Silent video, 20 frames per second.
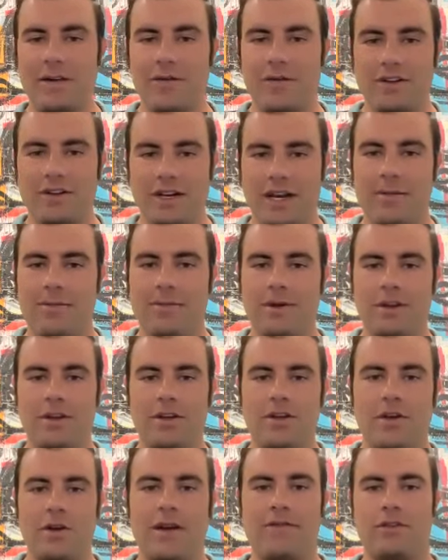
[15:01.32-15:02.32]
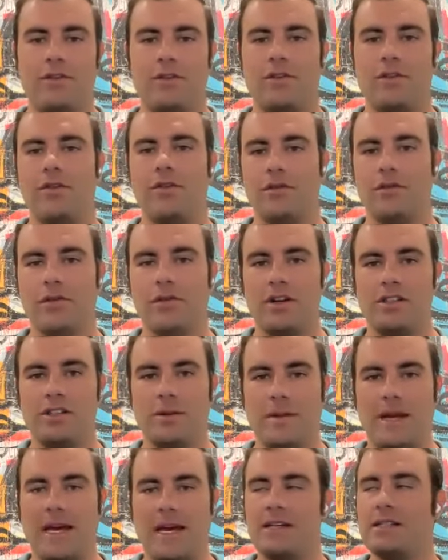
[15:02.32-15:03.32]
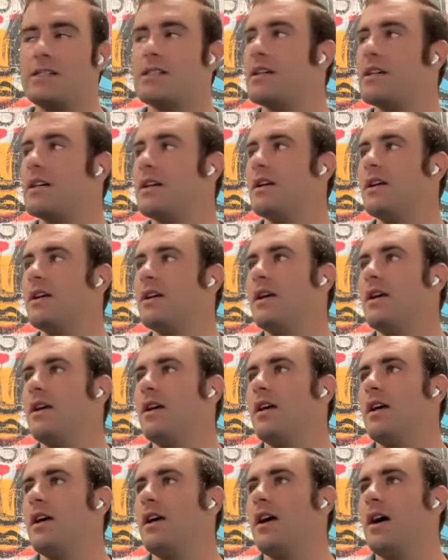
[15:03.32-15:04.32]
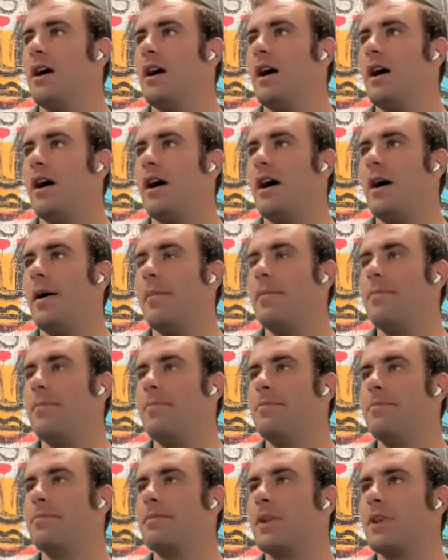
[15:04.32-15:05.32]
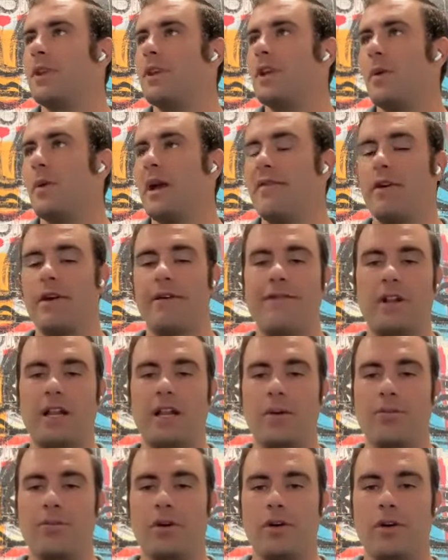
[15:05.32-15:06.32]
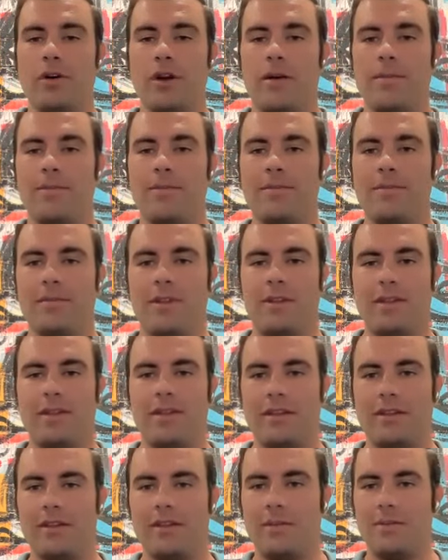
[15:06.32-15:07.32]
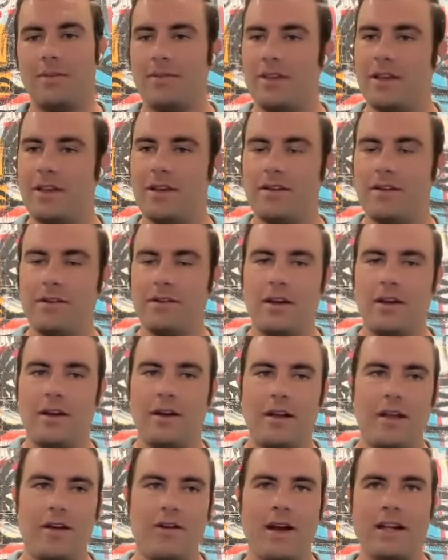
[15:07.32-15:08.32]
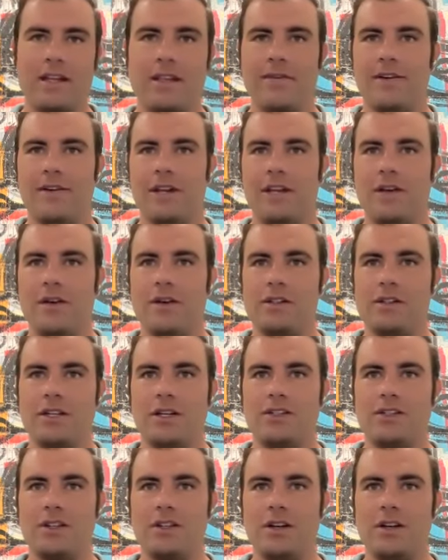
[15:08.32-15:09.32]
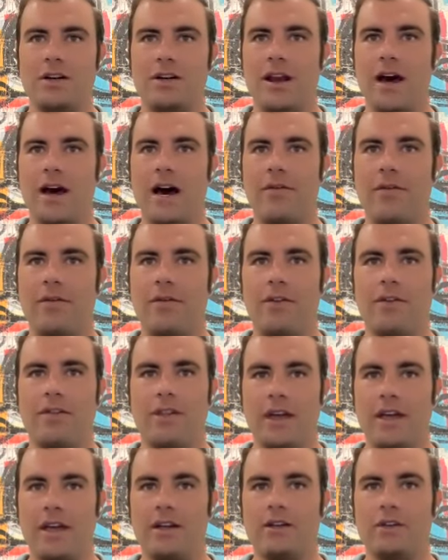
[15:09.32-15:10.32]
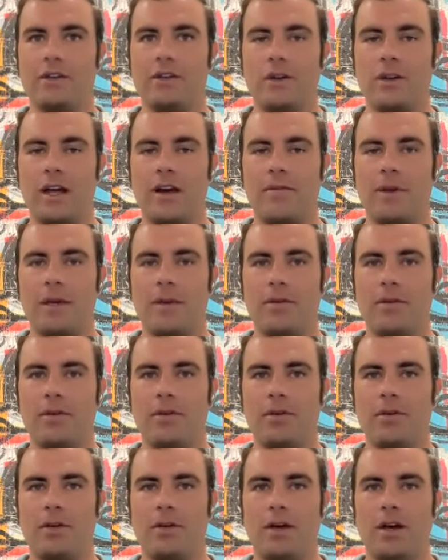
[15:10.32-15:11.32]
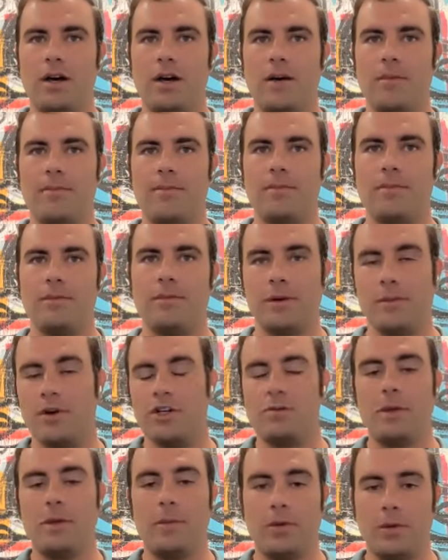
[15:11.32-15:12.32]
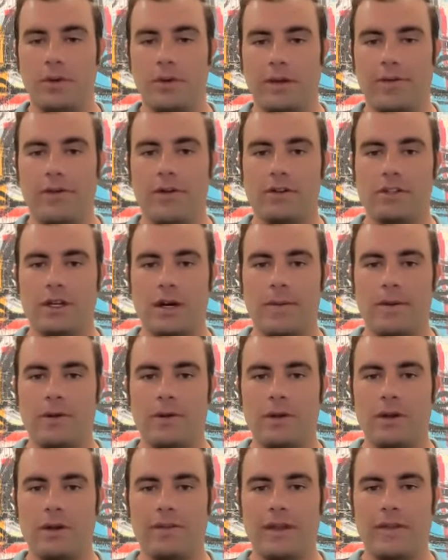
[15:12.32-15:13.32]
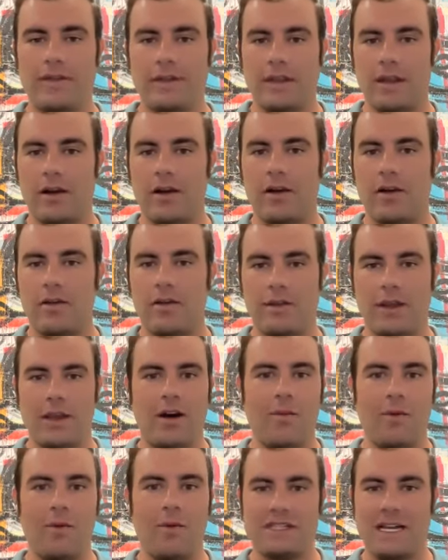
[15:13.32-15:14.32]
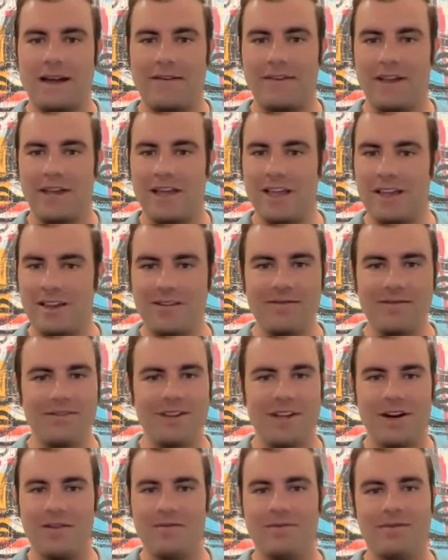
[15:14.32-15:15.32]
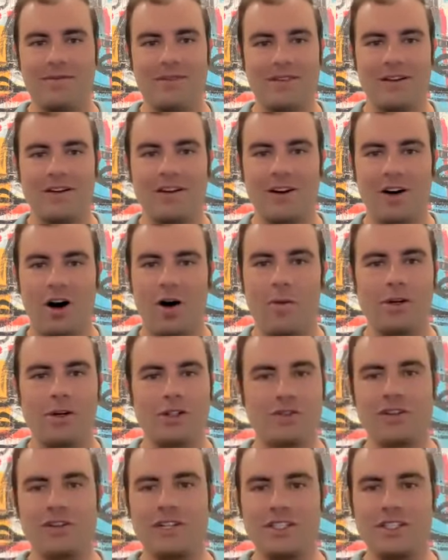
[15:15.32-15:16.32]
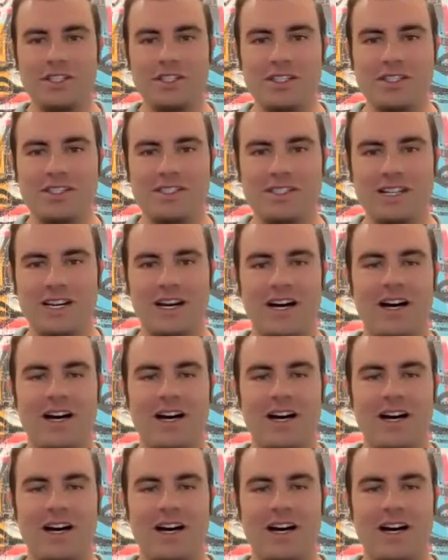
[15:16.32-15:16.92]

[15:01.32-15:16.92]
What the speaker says: every time, but you do have to run some ads. We have an affiliate program. That interactive video is such a novel thing to a lot of people. To most people when they first come to it, that they almost have a, almost religious,